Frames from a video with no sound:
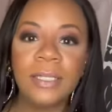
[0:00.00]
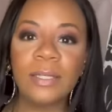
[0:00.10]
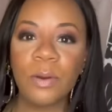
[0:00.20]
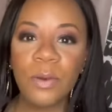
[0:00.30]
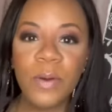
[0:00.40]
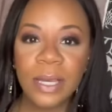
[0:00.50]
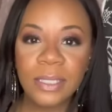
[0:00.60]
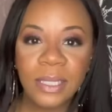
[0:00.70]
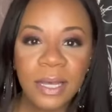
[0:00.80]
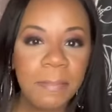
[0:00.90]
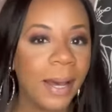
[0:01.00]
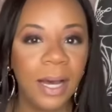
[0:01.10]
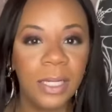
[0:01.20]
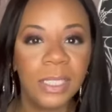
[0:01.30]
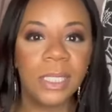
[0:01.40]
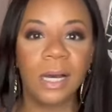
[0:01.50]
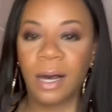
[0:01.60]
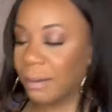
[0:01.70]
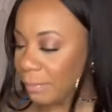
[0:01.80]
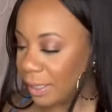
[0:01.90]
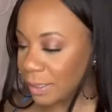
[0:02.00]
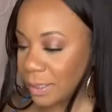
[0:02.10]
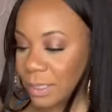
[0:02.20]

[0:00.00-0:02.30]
so you ain't seeing my undergarments?